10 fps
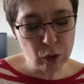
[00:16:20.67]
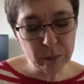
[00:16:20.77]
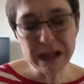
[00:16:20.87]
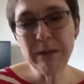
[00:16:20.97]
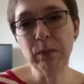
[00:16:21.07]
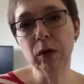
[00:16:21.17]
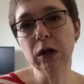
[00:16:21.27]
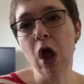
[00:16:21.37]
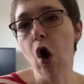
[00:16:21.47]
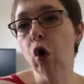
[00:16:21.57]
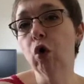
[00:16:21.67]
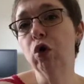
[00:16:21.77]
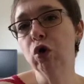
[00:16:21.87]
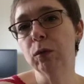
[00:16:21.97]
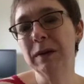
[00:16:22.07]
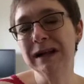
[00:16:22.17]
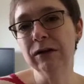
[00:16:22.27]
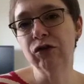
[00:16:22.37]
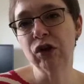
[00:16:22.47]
your people, or your bills.